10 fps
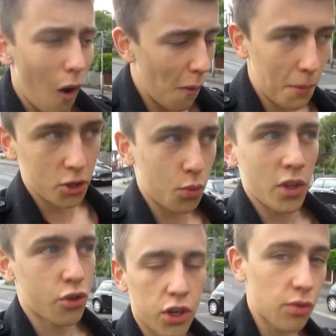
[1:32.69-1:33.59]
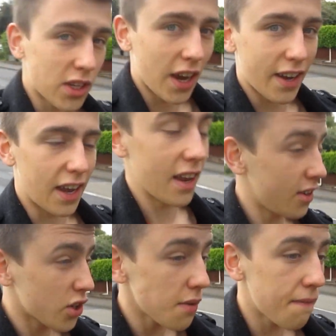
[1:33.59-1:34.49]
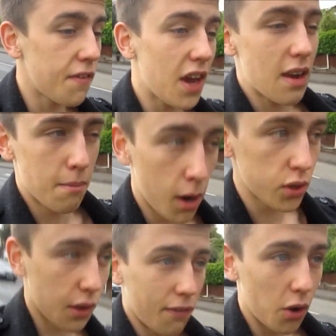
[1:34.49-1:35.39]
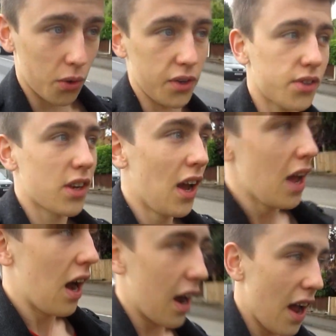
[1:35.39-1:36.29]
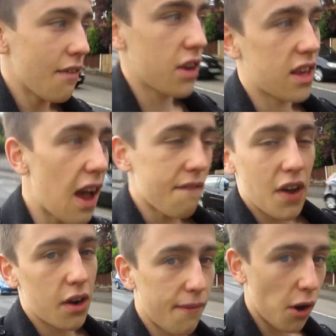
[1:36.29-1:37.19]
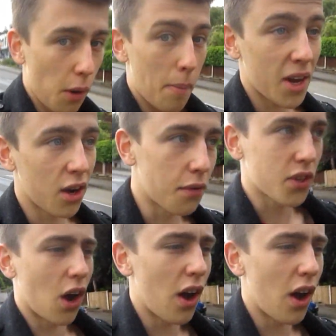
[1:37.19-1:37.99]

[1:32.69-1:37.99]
hole punched with a treasury tag in it, and it doesn't fit in most folders. I haven't yet found a folder big enough to